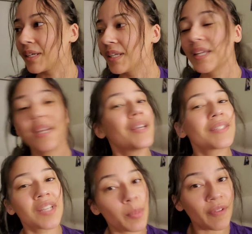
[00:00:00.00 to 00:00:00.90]
But uh,
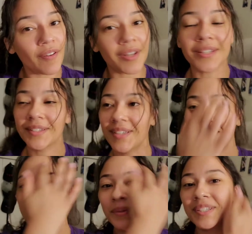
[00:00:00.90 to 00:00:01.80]
it's going to be fun.
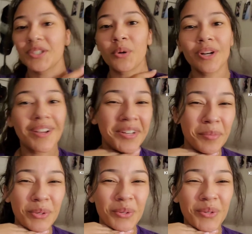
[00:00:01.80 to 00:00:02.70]
And then we get to go on our
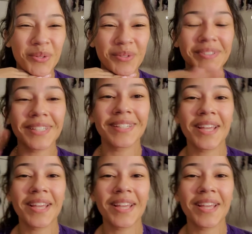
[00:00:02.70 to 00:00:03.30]
honeymoon.